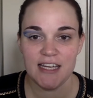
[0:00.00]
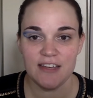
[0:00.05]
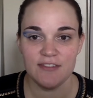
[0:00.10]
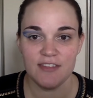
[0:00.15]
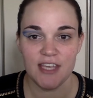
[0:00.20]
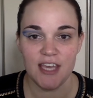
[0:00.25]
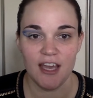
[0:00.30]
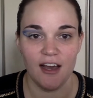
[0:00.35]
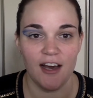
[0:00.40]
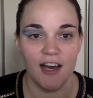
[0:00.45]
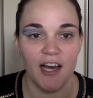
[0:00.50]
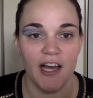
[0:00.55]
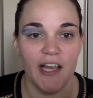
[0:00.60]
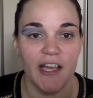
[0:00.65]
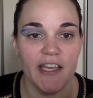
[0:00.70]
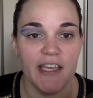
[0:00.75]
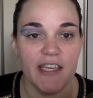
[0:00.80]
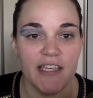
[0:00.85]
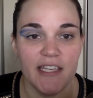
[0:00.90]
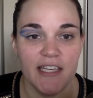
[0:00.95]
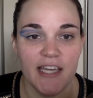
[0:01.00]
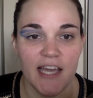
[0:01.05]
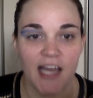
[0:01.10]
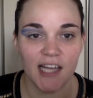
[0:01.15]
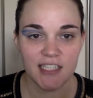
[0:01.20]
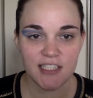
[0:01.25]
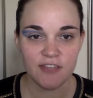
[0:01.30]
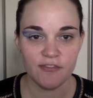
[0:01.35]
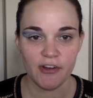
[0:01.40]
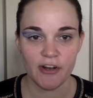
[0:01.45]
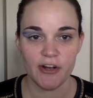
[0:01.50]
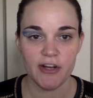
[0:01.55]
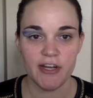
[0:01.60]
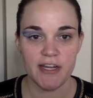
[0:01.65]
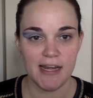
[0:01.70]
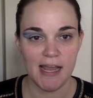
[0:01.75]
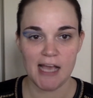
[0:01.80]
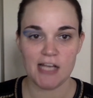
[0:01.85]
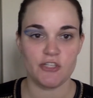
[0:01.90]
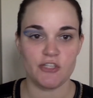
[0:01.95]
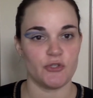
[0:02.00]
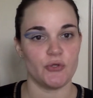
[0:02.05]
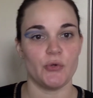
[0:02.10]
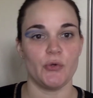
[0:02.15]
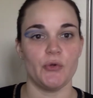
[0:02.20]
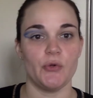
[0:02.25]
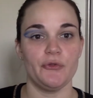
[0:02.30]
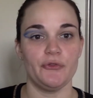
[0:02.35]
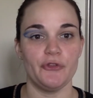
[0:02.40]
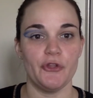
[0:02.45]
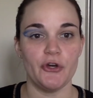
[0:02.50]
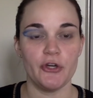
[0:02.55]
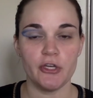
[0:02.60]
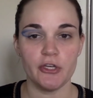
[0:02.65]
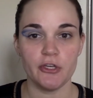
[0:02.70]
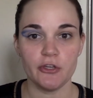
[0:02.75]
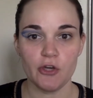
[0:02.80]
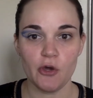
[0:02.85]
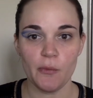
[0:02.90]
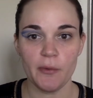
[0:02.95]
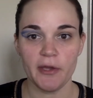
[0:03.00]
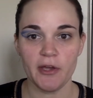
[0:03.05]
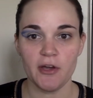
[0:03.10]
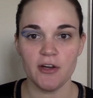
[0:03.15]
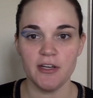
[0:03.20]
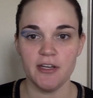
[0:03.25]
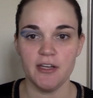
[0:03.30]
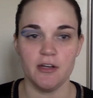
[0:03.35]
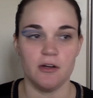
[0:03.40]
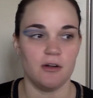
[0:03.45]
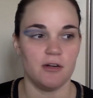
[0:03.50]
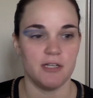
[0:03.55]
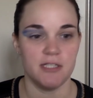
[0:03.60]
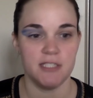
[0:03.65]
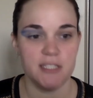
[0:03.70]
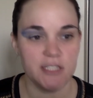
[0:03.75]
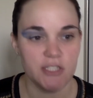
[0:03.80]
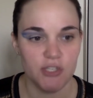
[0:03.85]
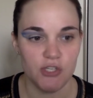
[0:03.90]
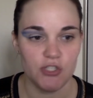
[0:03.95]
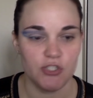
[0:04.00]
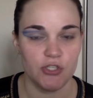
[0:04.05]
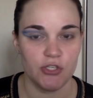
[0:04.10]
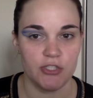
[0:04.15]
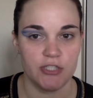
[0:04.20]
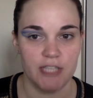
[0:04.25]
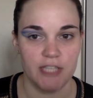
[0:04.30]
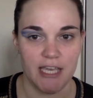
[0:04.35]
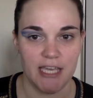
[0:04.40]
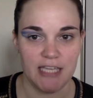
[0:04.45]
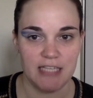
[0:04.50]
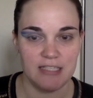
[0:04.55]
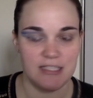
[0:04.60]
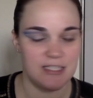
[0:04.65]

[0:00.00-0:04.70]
of the eye, he has a very natural look going on. It honestly just looks like his